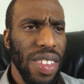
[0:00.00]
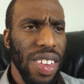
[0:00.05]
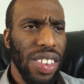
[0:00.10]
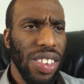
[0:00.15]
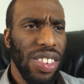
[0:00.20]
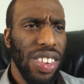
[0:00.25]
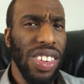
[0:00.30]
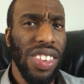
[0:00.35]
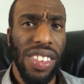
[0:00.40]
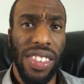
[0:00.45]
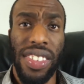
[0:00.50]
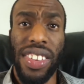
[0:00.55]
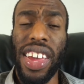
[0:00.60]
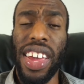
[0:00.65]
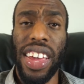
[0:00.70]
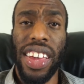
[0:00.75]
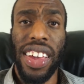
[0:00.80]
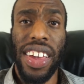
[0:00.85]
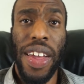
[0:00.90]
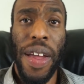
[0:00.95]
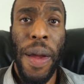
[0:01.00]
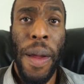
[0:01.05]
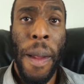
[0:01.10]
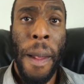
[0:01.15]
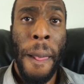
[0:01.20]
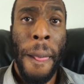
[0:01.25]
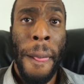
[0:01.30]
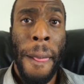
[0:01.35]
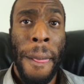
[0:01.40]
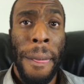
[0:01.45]
she's sick.
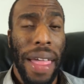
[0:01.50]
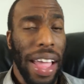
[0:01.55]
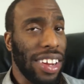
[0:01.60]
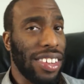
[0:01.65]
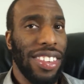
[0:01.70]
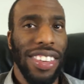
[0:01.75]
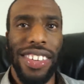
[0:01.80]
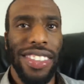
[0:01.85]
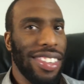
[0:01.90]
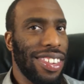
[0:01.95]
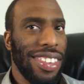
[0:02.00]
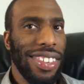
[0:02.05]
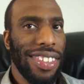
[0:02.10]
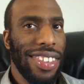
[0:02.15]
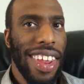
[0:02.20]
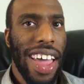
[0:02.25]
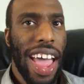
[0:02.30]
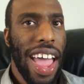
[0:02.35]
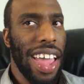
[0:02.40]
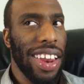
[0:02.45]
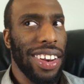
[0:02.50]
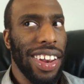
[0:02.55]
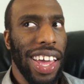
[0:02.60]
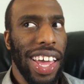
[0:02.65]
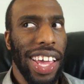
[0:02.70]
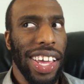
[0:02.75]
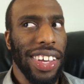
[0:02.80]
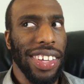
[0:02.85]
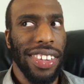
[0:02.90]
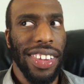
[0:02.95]
Like, she's not
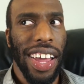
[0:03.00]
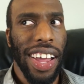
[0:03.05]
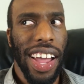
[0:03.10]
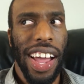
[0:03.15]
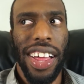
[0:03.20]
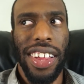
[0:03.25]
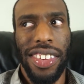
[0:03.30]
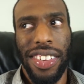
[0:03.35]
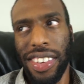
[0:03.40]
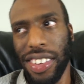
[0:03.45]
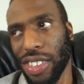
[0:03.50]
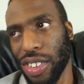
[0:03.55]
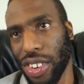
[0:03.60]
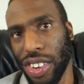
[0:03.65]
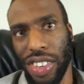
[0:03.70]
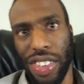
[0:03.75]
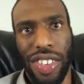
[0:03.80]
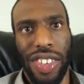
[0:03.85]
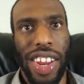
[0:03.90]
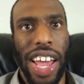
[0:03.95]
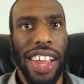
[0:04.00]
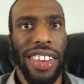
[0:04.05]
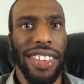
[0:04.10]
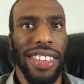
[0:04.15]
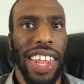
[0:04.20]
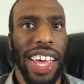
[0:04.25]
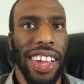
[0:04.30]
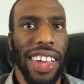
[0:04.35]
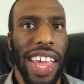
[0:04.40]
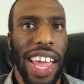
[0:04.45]
like a psychologist, or she's not
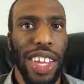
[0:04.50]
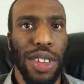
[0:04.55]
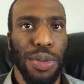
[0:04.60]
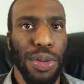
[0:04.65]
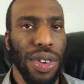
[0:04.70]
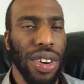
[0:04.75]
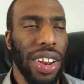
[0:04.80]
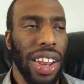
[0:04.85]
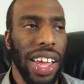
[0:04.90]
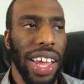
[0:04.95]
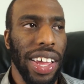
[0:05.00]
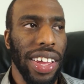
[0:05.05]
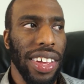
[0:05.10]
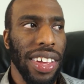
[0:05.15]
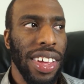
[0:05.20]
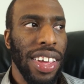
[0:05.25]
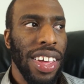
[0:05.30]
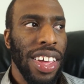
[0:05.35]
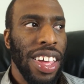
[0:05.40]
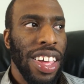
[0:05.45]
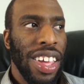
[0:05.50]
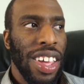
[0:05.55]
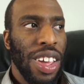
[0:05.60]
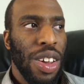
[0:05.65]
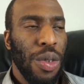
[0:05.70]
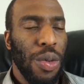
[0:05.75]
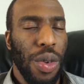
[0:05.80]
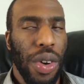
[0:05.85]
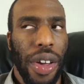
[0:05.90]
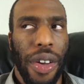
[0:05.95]
just like an expert, like,
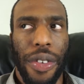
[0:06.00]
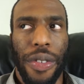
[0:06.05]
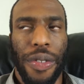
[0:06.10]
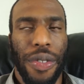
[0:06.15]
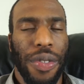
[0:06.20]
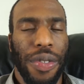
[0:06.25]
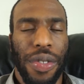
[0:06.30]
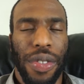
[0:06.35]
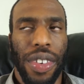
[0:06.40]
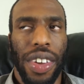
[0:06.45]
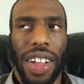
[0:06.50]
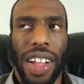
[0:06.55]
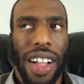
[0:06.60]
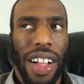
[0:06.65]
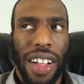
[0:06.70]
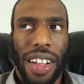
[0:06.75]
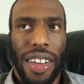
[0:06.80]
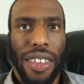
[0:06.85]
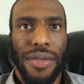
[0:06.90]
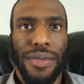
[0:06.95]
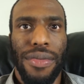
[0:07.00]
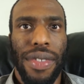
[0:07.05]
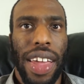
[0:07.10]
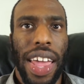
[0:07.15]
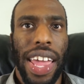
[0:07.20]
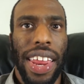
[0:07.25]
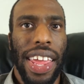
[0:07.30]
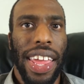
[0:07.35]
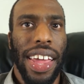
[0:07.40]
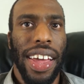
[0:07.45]
with
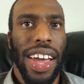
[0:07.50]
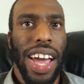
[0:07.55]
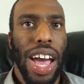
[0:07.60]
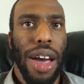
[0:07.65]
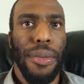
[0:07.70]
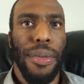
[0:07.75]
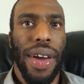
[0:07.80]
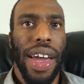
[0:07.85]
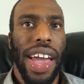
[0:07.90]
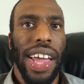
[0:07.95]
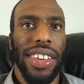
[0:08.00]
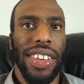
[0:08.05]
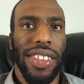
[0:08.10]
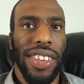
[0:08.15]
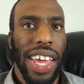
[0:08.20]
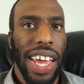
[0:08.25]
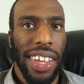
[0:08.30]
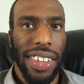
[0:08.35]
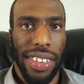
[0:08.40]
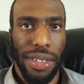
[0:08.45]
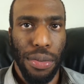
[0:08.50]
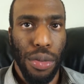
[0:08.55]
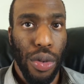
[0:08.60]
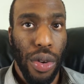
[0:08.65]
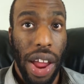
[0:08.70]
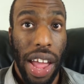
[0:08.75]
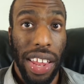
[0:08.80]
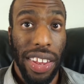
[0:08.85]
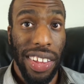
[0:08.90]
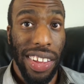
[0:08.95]
hand-to-hand combat. It just has a
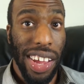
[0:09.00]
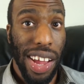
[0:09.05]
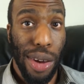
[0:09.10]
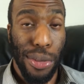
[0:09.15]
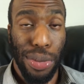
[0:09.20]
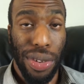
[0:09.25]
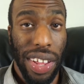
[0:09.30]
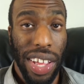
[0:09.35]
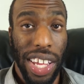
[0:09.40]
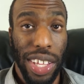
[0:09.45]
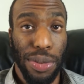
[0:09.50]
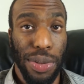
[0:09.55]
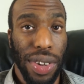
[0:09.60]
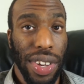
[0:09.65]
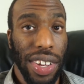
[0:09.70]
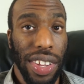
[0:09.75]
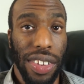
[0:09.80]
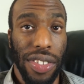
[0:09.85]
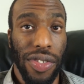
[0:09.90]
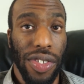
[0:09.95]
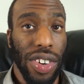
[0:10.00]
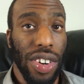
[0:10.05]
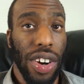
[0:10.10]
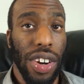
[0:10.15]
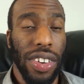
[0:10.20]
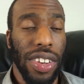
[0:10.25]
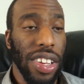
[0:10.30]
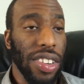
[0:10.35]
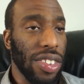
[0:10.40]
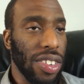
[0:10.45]
morality complex because of her
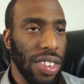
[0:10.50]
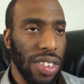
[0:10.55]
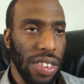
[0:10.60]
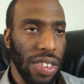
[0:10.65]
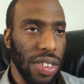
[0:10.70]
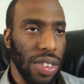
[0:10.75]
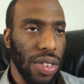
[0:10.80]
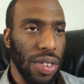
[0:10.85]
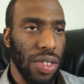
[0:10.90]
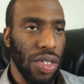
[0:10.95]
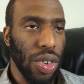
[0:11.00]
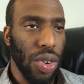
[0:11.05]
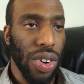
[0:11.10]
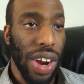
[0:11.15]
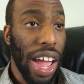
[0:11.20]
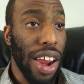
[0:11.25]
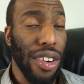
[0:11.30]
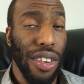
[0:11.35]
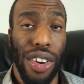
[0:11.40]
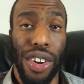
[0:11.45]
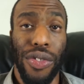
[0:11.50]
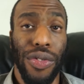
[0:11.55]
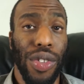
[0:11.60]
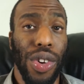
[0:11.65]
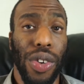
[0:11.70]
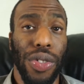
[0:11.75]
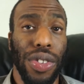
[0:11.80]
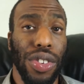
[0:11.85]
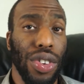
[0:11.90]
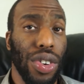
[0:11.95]
addiction to Joker. I don't even
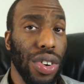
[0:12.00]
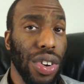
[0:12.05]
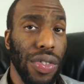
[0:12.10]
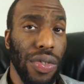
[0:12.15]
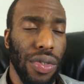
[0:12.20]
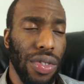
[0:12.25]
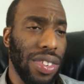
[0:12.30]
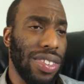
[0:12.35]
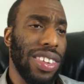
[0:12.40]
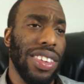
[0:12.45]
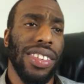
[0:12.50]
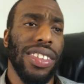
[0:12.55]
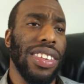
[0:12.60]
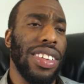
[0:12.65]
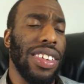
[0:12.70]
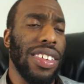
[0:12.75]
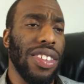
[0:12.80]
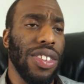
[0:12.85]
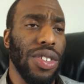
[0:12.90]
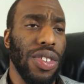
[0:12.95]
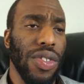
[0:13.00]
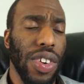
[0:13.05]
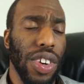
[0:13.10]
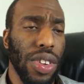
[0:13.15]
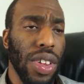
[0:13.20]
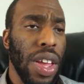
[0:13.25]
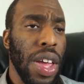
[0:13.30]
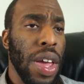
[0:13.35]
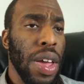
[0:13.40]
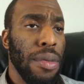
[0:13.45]
know if the Joker even exists in this
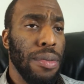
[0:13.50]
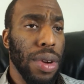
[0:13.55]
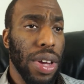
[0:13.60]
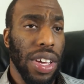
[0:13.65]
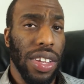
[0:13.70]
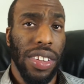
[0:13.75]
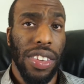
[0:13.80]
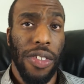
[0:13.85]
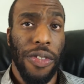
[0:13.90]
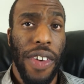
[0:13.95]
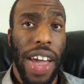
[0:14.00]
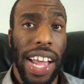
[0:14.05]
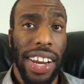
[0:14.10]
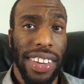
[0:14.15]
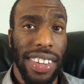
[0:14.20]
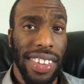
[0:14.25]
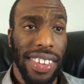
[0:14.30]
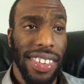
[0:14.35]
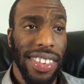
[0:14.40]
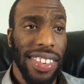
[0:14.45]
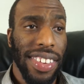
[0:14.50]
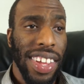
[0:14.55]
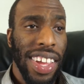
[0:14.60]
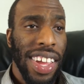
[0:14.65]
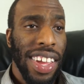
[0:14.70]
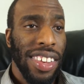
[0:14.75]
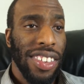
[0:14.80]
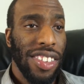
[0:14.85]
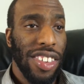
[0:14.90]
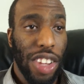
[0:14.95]
universe, because the fact is,
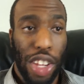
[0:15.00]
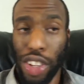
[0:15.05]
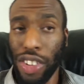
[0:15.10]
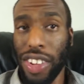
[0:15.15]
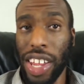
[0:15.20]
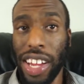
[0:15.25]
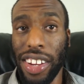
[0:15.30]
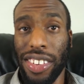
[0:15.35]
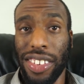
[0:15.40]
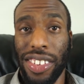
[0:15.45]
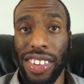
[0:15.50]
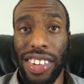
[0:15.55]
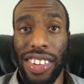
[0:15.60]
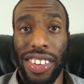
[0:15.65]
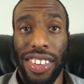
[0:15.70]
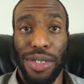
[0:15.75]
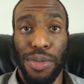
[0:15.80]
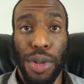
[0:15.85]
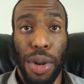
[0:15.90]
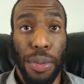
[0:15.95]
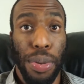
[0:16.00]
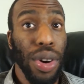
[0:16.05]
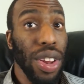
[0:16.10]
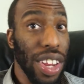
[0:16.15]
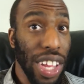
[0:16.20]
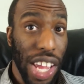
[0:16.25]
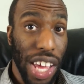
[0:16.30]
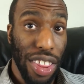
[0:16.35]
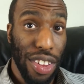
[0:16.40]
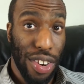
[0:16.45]
she looks like she's been put
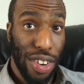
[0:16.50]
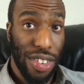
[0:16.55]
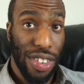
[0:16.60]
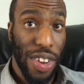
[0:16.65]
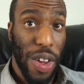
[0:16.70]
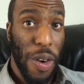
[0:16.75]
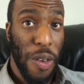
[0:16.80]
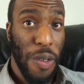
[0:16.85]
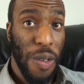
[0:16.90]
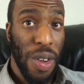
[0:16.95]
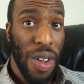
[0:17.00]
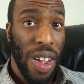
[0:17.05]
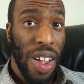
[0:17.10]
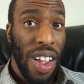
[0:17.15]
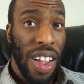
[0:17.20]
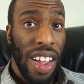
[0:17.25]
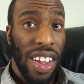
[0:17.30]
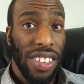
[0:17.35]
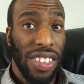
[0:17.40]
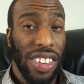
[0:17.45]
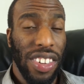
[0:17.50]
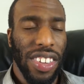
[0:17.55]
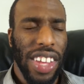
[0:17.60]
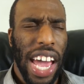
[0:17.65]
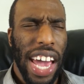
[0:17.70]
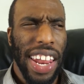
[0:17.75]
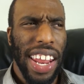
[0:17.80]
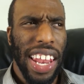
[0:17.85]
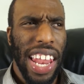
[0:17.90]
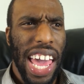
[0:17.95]
together herself. She's
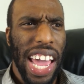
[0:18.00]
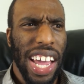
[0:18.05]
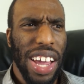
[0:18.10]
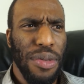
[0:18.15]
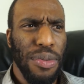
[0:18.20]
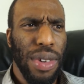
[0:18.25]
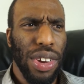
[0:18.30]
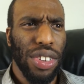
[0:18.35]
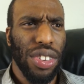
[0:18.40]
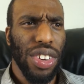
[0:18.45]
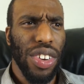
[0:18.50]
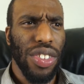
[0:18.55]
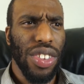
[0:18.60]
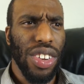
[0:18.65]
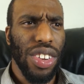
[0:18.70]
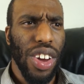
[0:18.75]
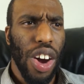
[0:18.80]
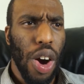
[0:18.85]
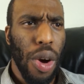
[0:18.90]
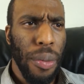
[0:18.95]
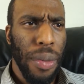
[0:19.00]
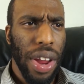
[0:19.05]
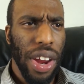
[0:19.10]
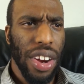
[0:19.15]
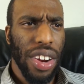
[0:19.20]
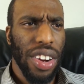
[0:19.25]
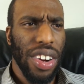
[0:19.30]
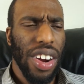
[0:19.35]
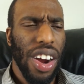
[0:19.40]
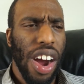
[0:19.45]
kind of like a mixture of the
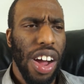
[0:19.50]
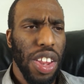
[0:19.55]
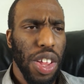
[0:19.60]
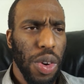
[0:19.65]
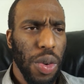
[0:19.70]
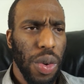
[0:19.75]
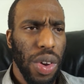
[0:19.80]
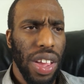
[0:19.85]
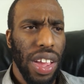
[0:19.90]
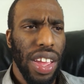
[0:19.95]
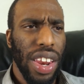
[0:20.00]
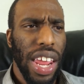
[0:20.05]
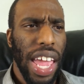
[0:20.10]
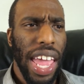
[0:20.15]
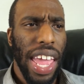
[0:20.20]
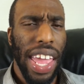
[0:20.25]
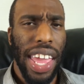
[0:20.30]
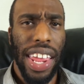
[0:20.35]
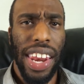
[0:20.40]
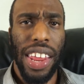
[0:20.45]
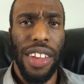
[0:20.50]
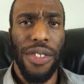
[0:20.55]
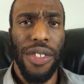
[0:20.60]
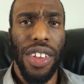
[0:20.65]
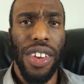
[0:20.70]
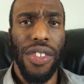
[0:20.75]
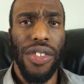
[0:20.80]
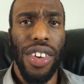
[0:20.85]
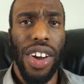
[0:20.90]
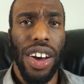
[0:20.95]
Dollmaker, Harley Quinn, and if
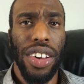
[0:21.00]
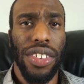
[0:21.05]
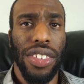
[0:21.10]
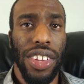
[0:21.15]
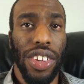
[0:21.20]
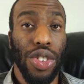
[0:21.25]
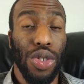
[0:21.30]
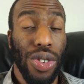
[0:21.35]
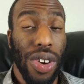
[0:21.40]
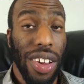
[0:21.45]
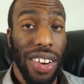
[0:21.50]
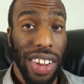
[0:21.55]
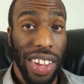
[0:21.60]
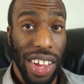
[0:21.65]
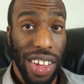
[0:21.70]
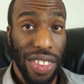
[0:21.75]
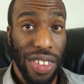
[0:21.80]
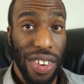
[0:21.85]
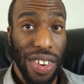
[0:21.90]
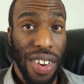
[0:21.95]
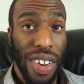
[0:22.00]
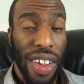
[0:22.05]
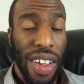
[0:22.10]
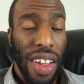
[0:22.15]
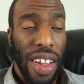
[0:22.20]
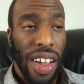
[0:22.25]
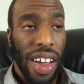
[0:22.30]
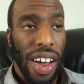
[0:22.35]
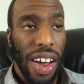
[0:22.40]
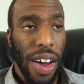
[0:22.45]
any of y'all have seen Drawn Together,
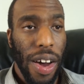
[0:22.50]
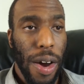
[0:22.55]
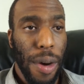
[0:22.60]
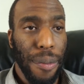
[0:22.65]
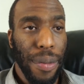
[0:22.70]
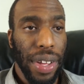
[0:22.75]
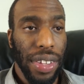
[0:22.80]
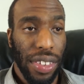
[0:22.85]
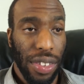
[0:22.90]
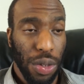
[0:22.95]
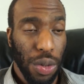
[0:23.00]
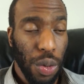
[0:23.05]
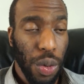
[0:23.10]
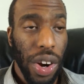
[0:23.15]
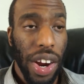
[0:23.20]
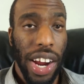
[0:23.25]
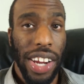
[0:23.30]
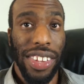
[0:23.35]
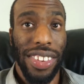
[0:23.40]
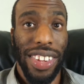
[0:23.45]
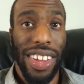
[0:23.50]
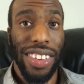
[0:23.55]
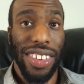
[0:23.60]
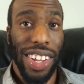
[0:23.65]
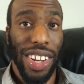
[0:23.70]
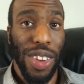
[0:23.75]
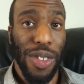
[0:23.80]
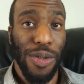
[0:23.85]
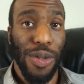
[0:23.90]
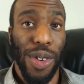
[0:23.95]
I swear it sounds
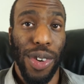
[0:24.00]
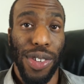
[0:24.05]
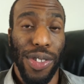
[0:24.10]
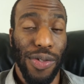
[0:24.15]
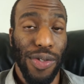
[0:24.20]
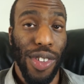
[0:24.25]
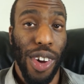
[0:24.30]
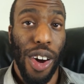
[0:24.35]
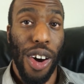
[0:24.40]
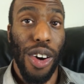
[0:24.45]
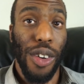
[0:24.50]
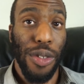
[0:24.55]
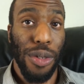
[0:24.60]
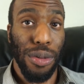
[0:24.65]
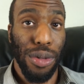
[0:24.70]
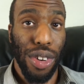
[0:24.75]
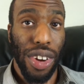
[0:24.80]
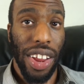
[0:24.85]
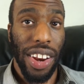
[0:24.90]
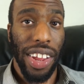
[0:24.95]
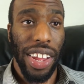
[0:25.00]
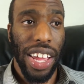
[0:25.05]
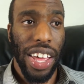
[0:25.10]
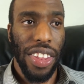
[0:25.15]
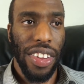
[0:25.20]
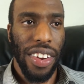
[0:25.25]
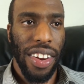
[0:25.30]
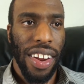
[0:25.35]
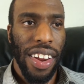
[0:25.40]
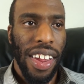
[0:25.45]
like the voice of Doll from Drawn
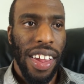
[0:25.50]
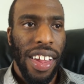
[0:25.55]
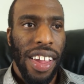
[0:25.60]
Together.